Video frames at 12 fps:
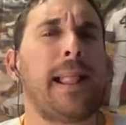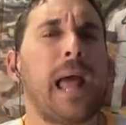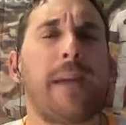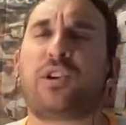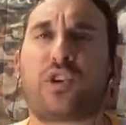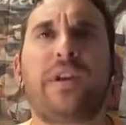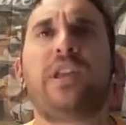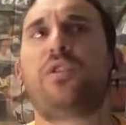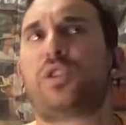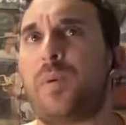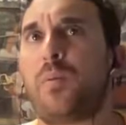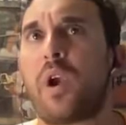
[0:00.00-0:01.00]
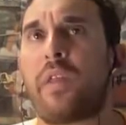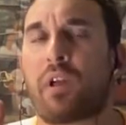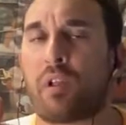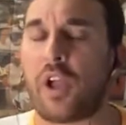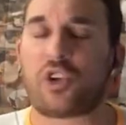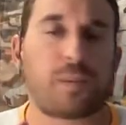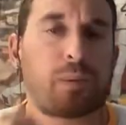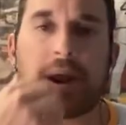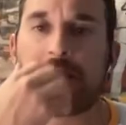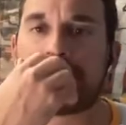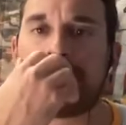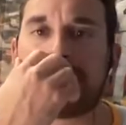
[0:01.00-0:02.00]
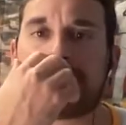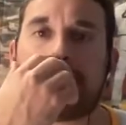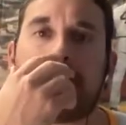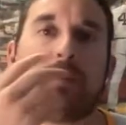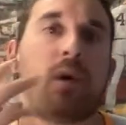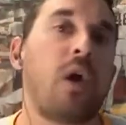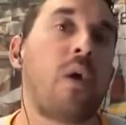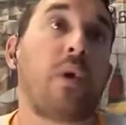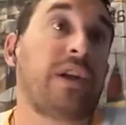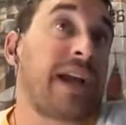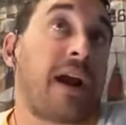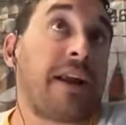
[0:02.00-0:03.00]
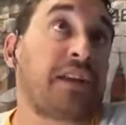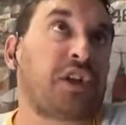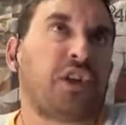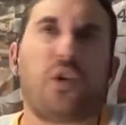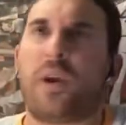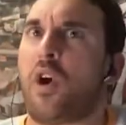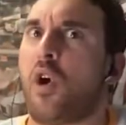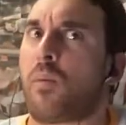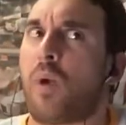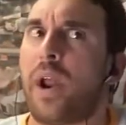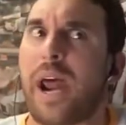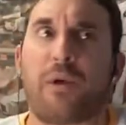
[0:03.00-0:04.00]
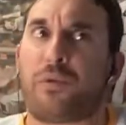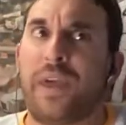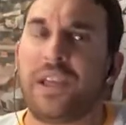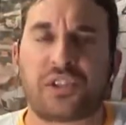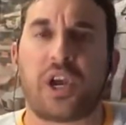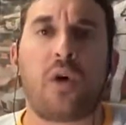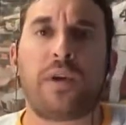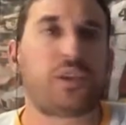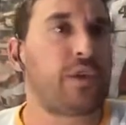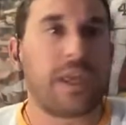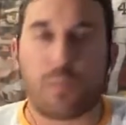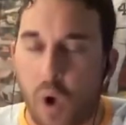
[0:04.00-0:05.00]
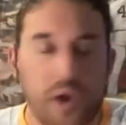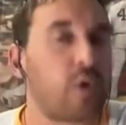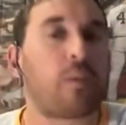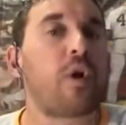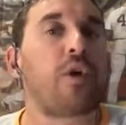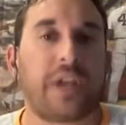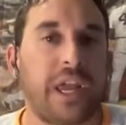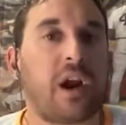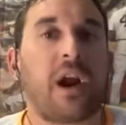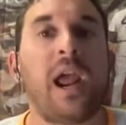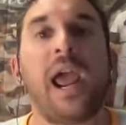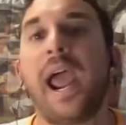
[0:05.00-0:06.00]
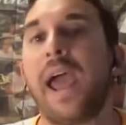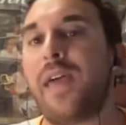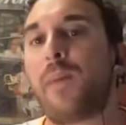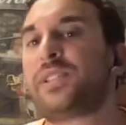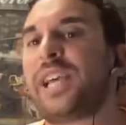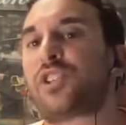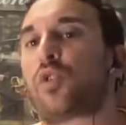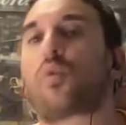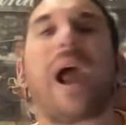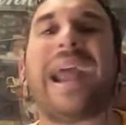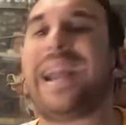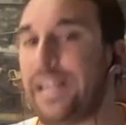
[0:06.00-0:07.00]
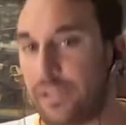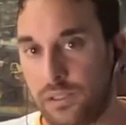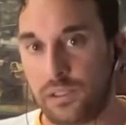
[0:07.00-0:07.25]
I mean, Trevino's been one of the clutcher players on this team. What is Aaron Hicks going to do? Hit a home run? I don't think so. He's only had one home run all year, and that was as a righty.